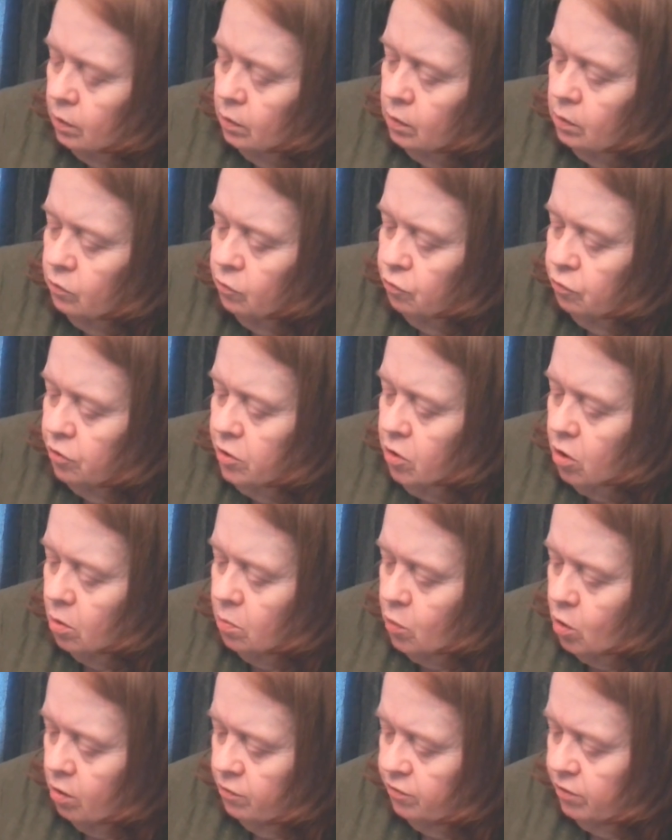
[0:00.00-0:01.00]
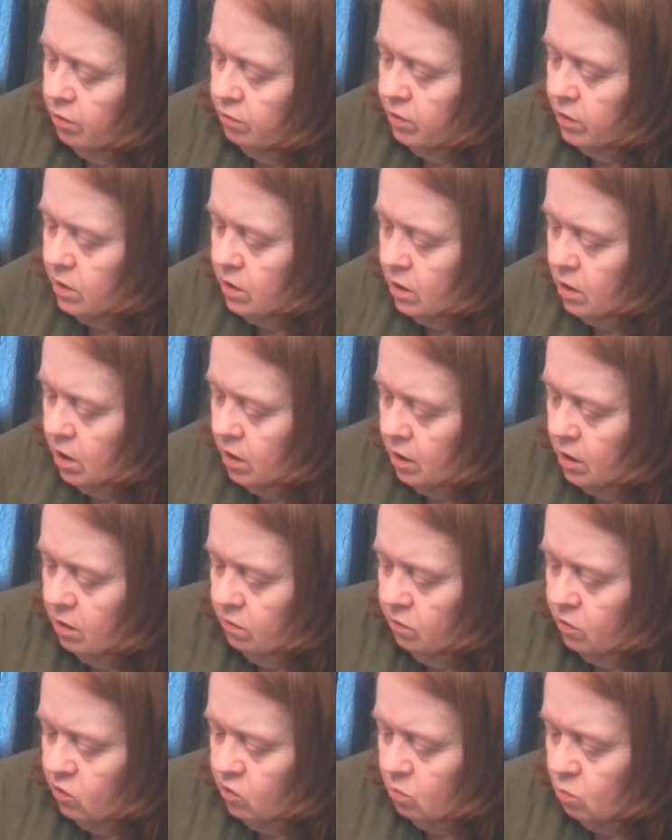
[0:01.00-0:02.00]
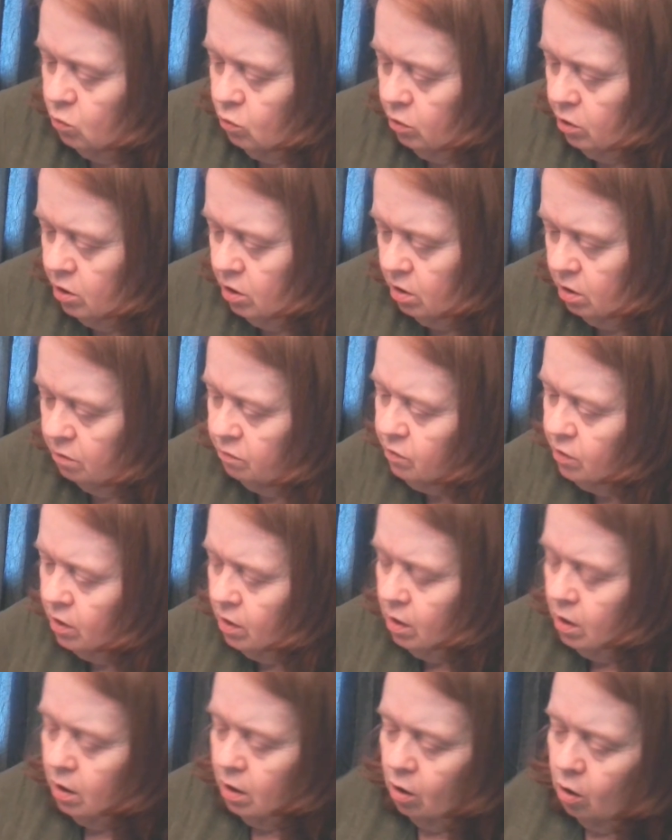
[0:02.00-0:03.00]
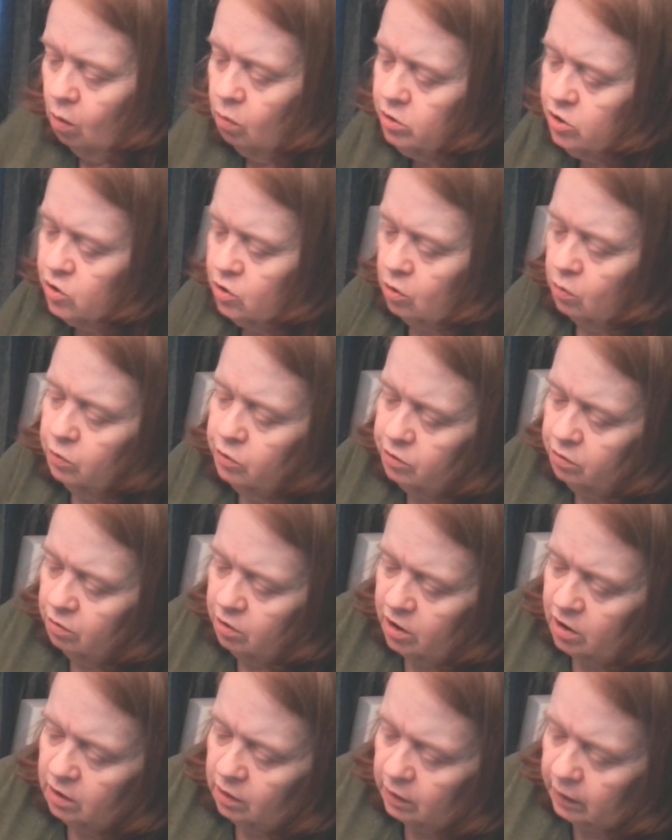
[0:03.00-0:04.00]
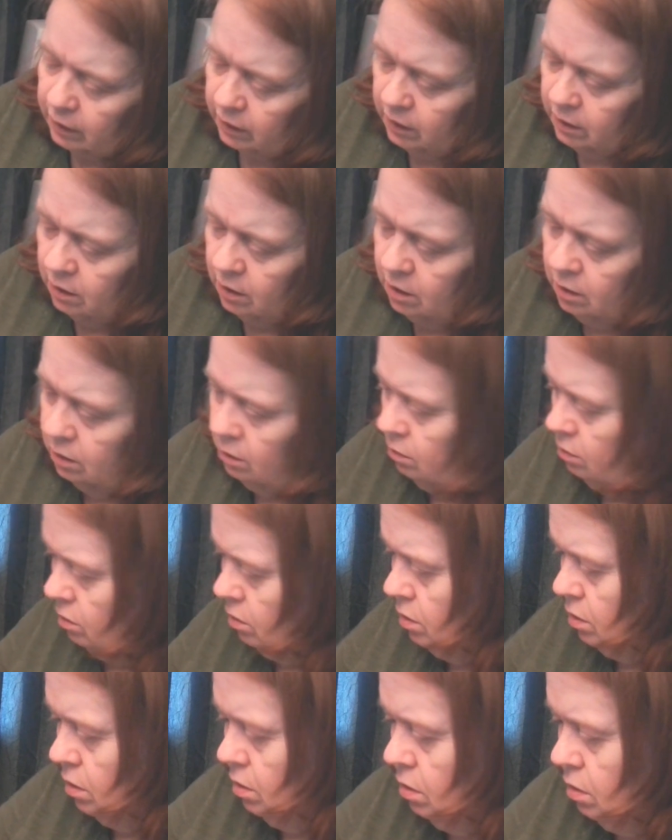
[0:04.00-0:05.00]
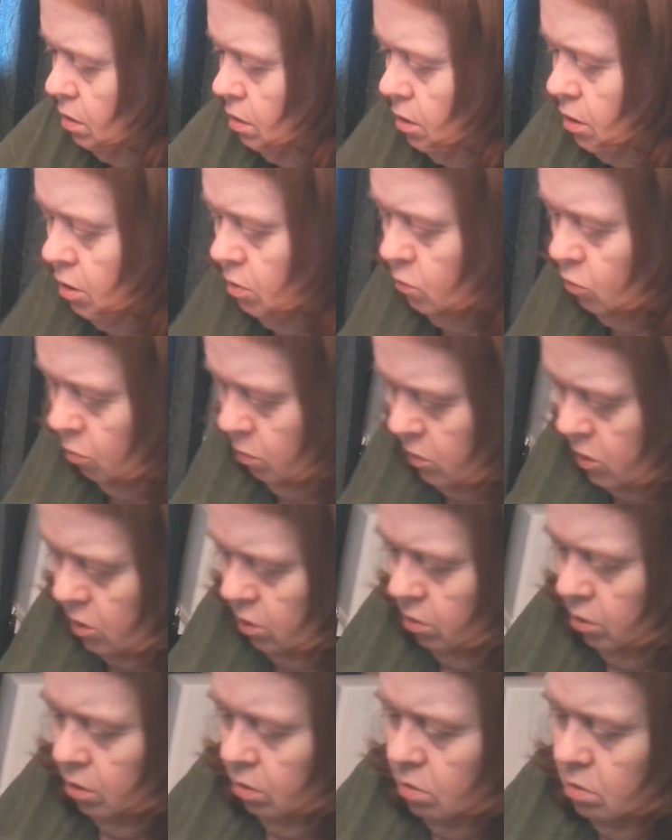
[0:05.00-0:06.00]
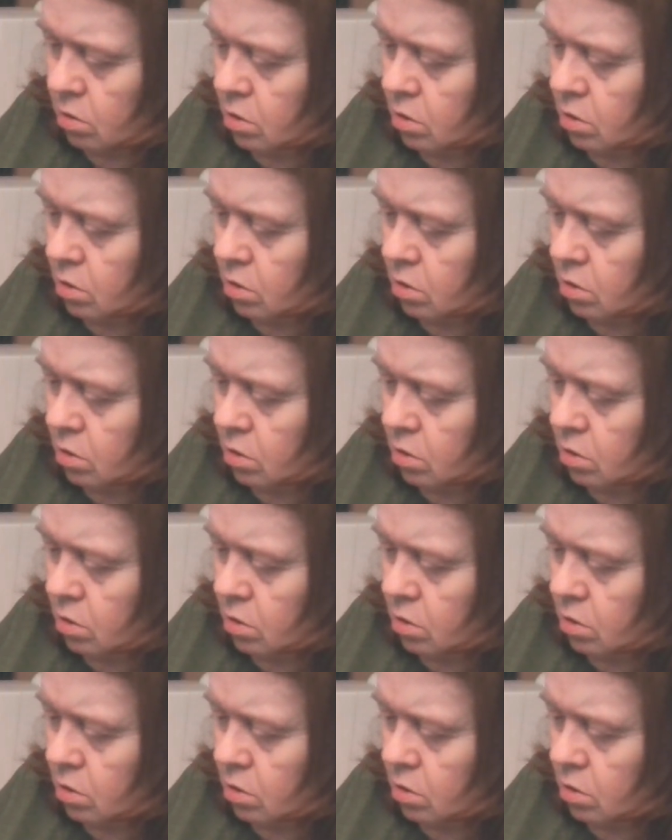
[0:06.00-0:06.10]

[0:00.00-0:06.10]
free arm off of it to kind of give it some more give. Always start with your needle in your material,